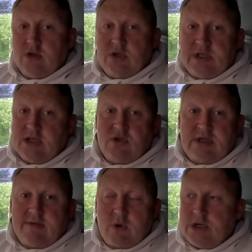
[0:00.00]
I just said,
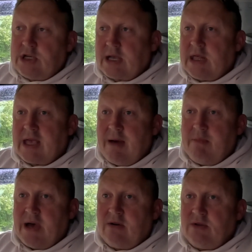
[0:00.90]
just have a quick check of the
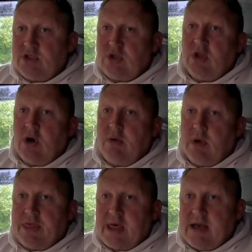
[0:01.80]
cam belt. It's done
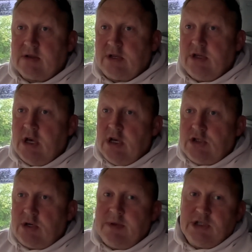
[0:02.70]
91,000.
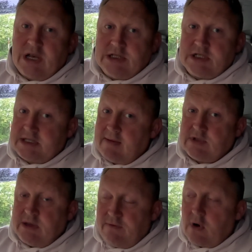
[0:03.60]
Should have been changed at
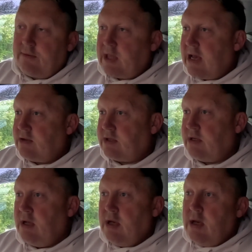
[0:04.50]

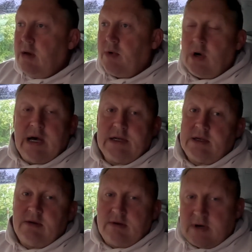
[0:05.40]
75,000.
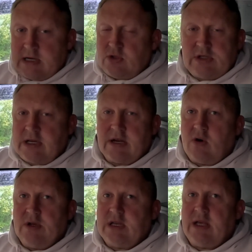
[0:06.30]
But I had just had an
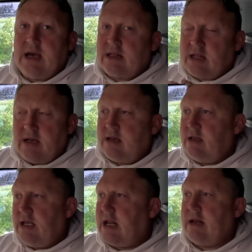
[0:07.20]
idea that
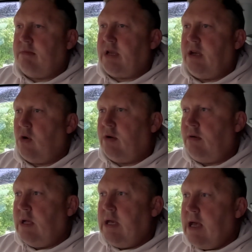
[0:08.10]
it hadn't been done,
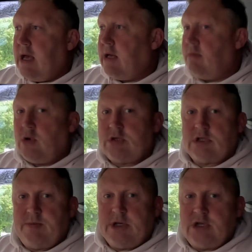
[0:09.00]
and my
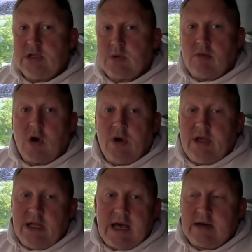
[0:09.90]
suspicions were right.
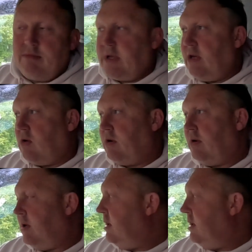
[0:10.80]
It hadn't been done.